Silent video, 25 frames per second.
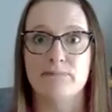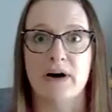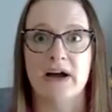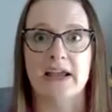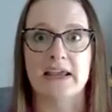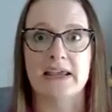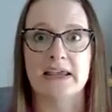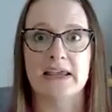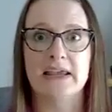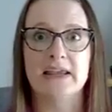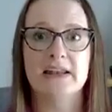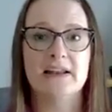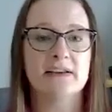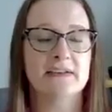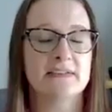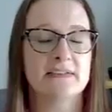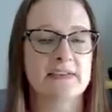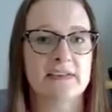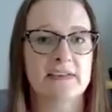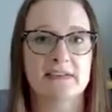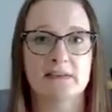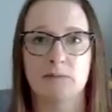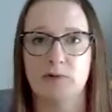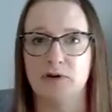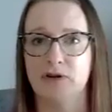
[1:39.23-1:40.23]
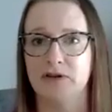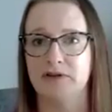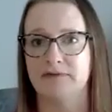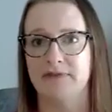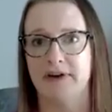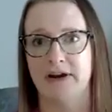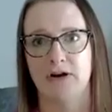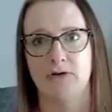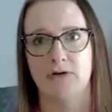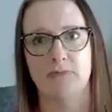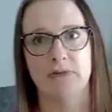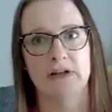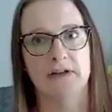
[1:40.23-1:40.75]
by inaccessible
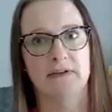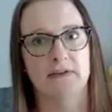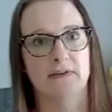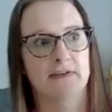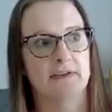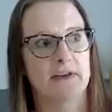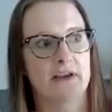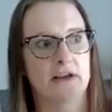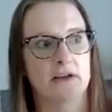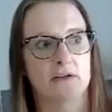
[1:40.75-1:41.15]
environments